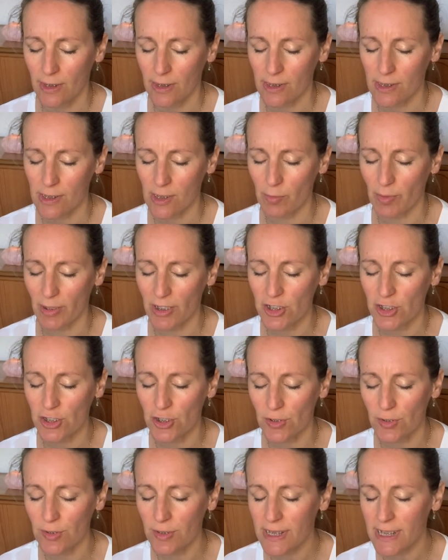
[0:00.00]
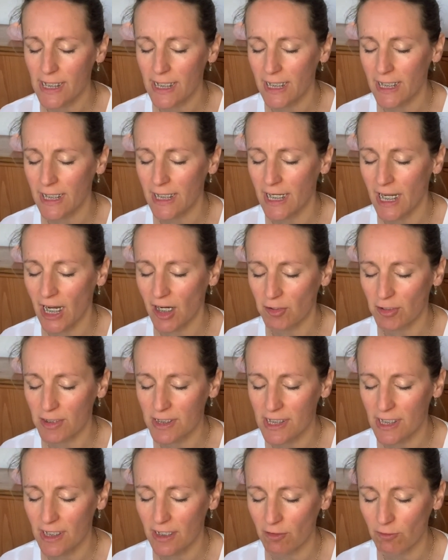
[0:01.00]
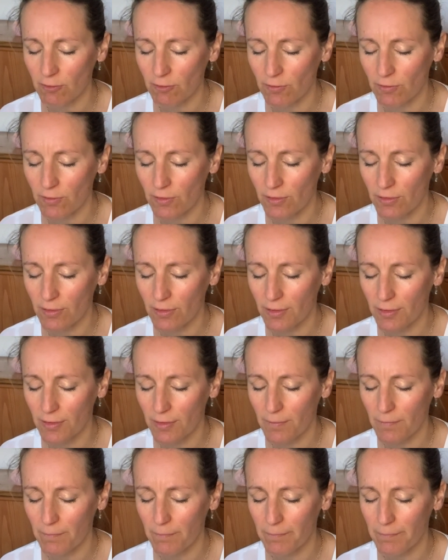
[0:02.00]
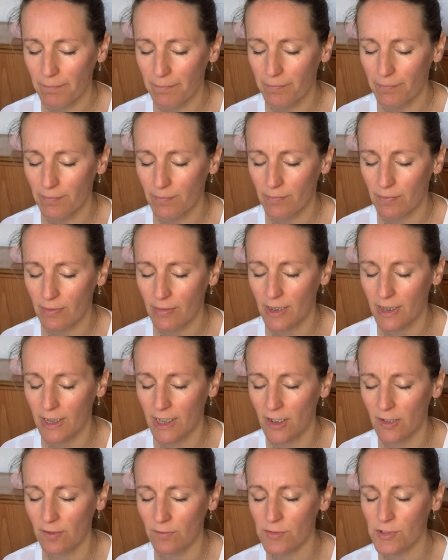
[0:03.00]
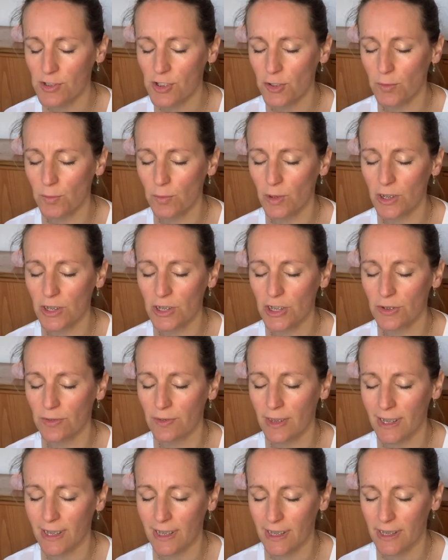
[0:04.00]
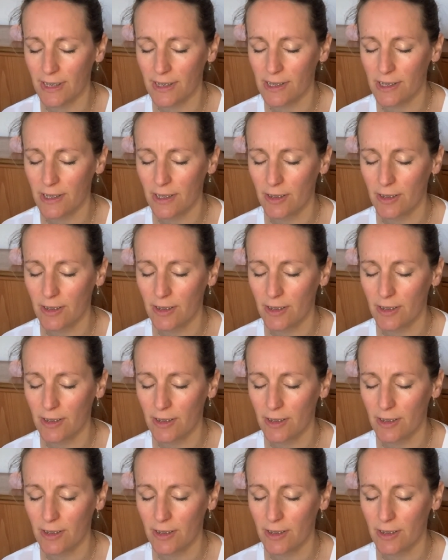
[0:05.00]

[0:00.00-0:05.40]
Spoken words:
So by choosing a narrative that gives you what you need,